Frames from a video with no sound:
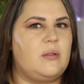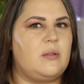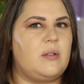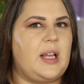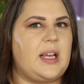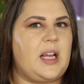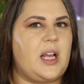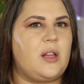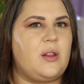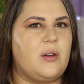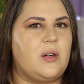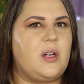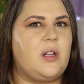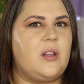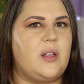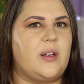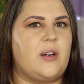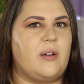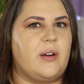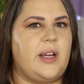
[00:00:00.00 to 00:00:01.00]
Like I look a
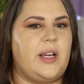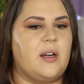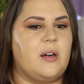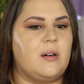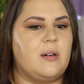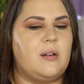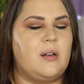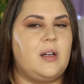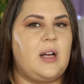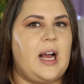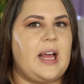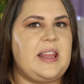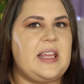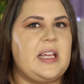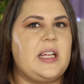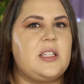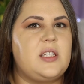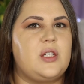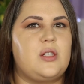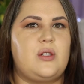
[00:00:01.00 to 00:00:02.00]
little ill. I
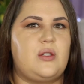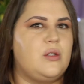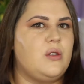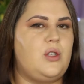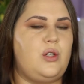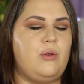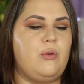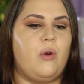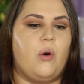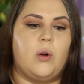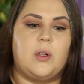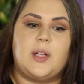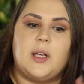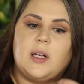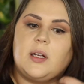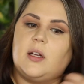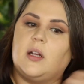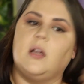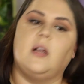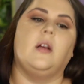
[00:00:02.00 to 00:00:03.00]
think it's just too
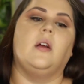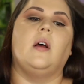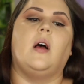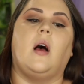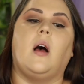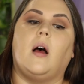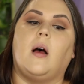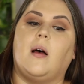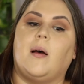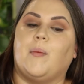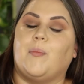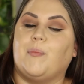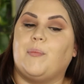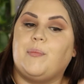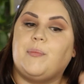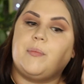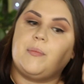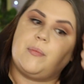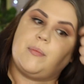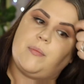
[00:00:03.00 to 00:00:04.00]
golden.
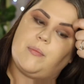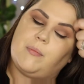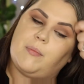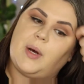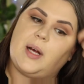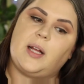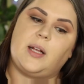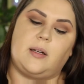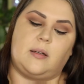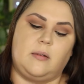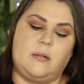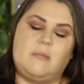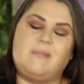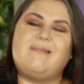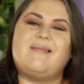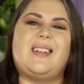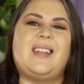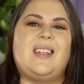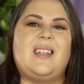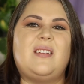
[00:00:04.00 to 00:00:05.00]
But
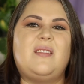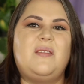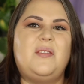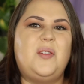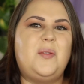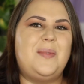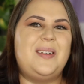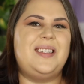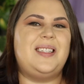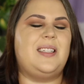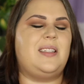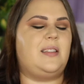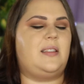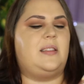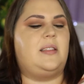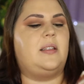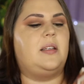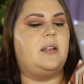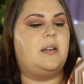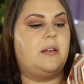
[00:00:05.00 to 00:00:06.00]
I don't know about
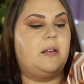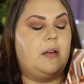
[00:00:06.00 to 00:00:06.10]
this.